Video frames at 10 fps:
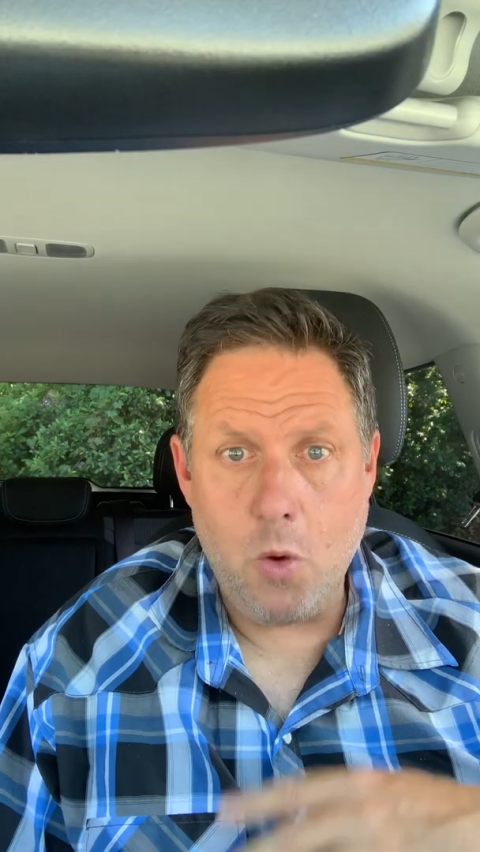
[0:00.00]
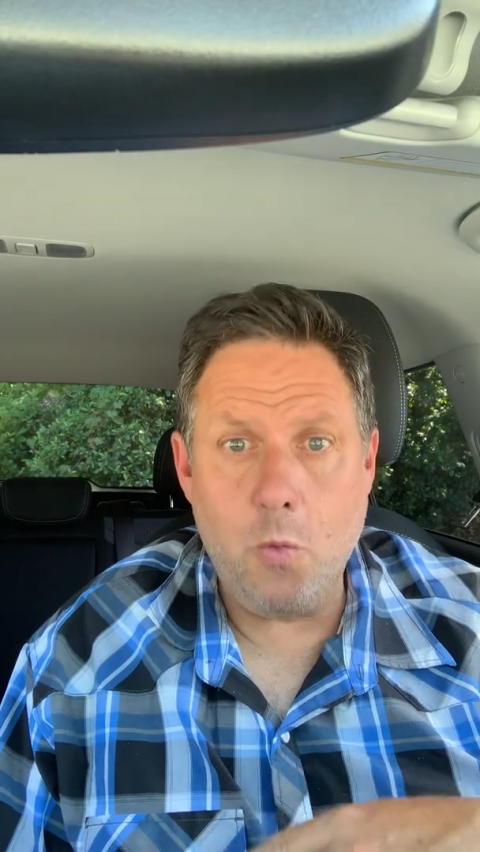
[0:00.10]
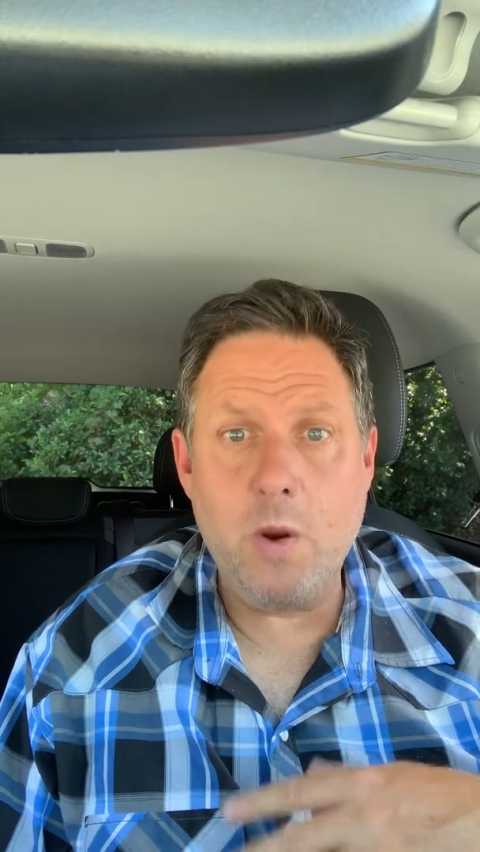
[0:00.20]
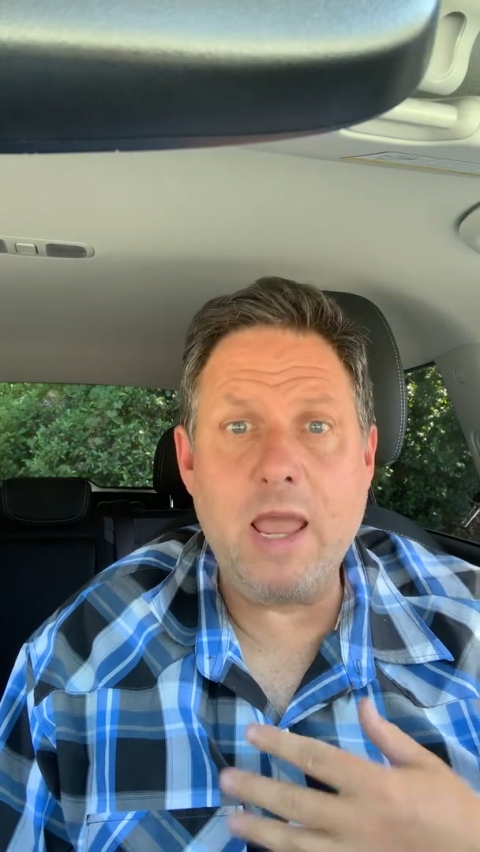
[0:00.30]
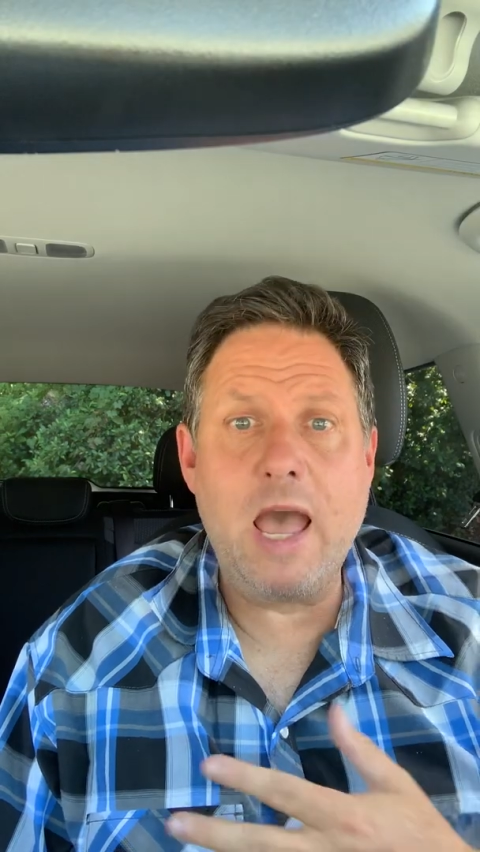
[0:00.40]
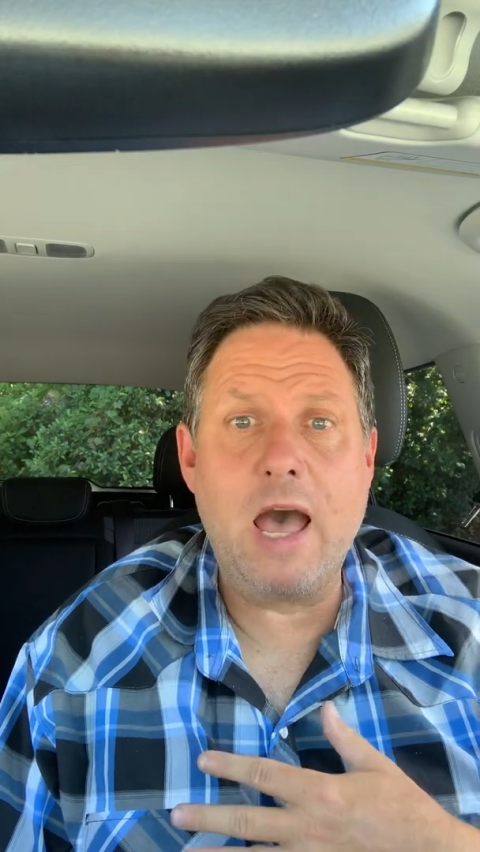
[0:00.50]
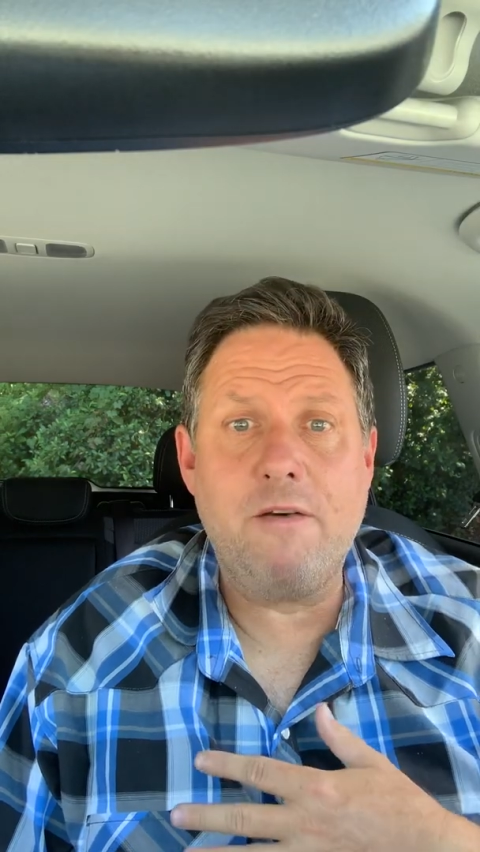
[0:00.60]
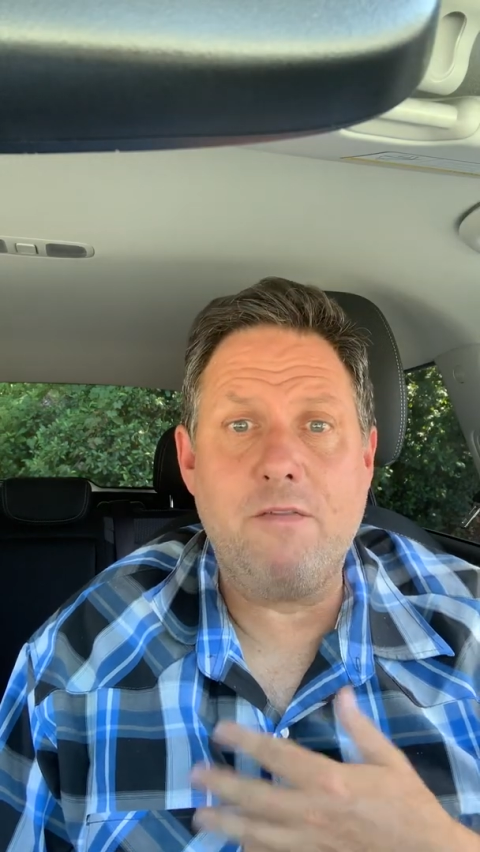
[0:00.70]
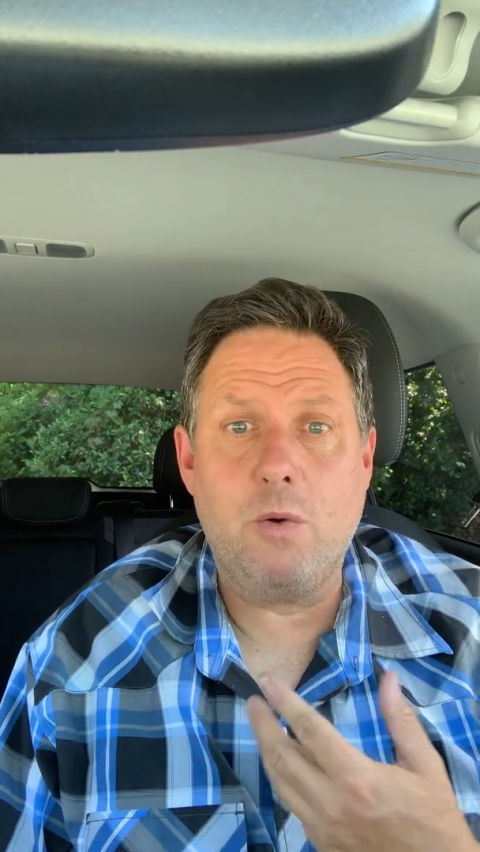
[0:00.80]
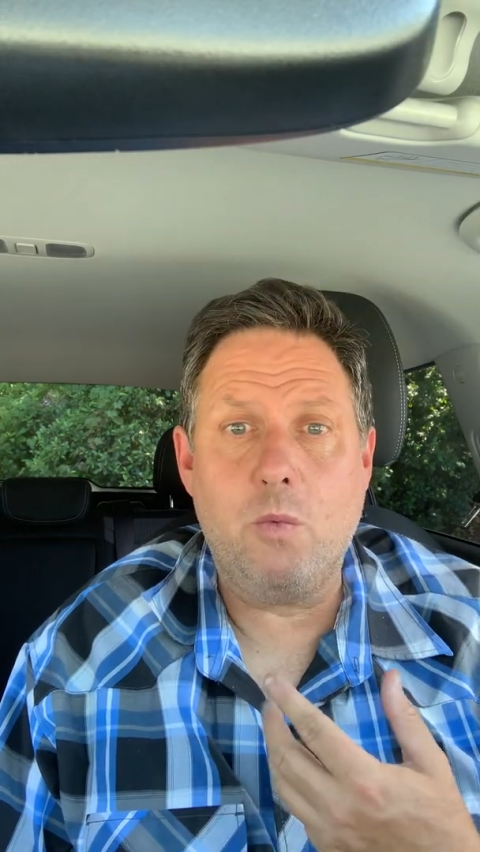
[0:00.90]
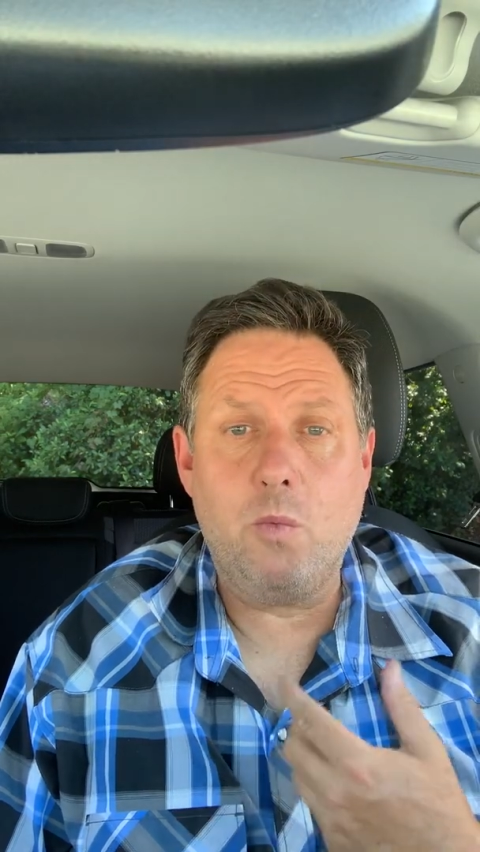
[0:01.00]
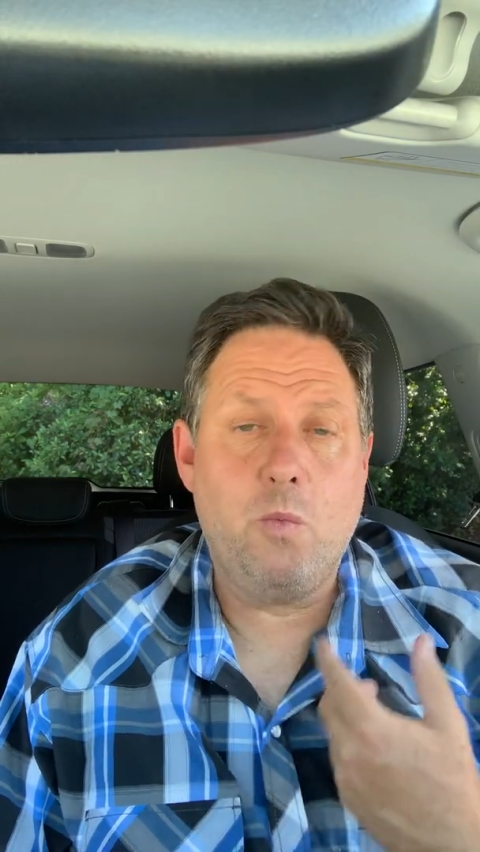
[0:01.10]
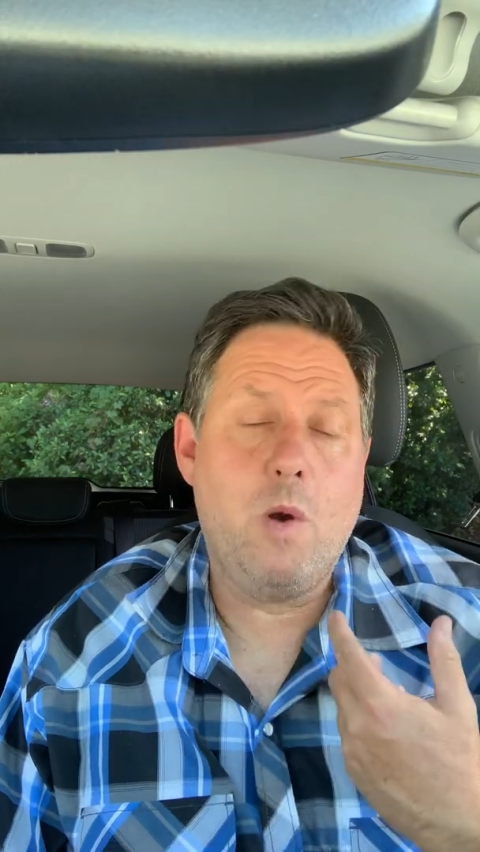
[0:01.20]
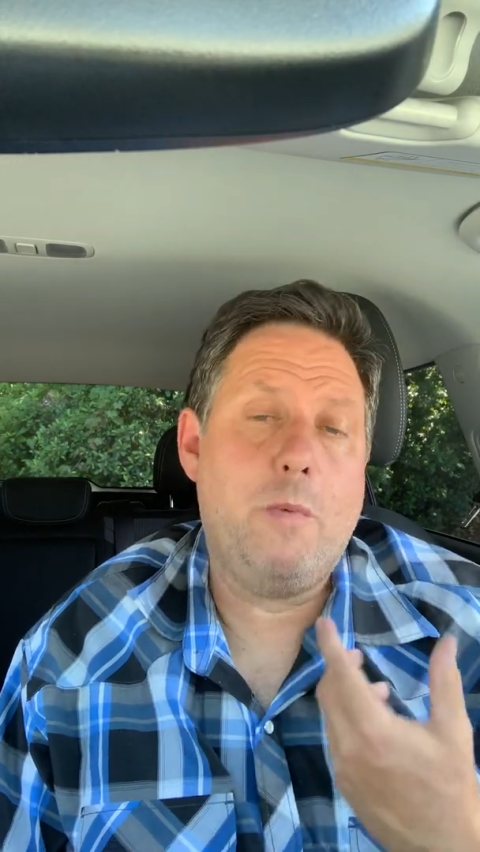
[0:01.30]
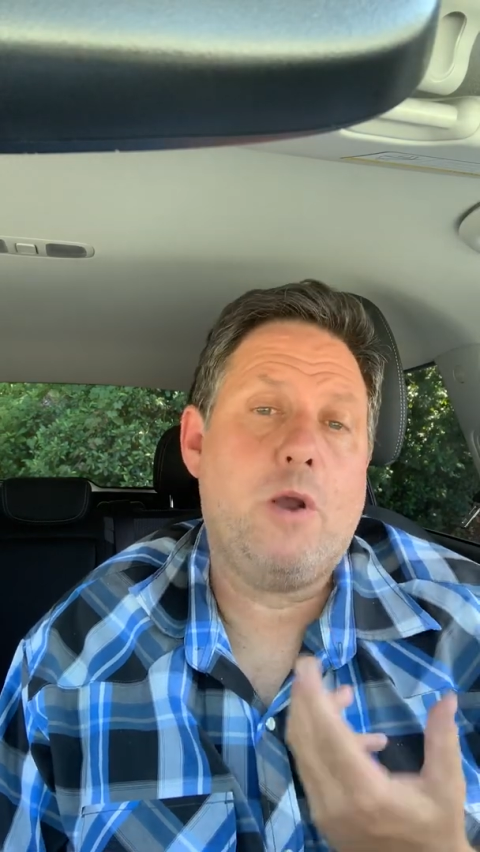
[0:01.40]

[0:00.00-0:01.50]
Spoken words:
We have what